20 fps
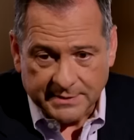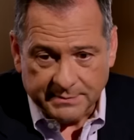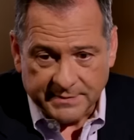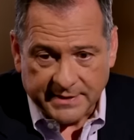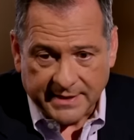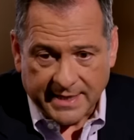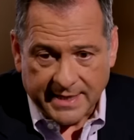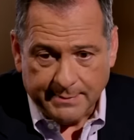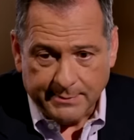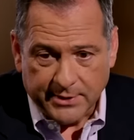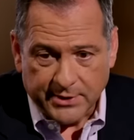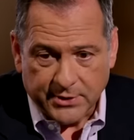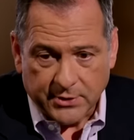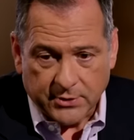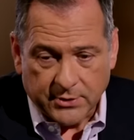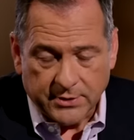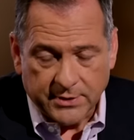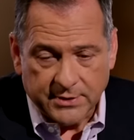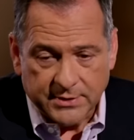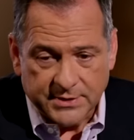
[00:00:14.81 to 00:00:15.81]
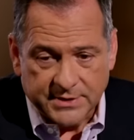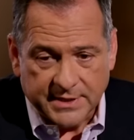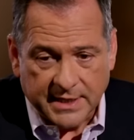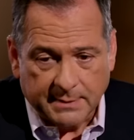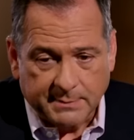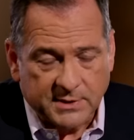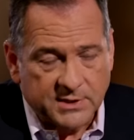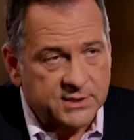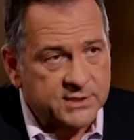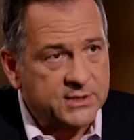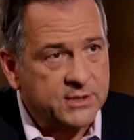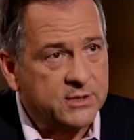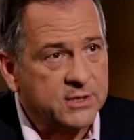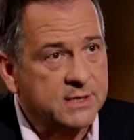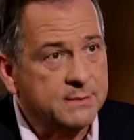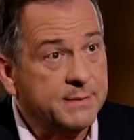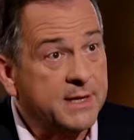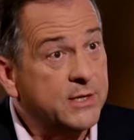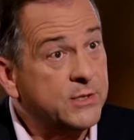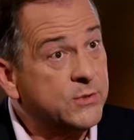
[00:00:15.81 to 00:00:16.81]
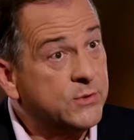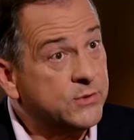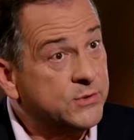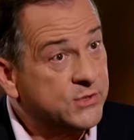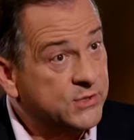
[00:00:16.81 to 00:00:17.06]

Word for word: some time in an earlier segment to talk about your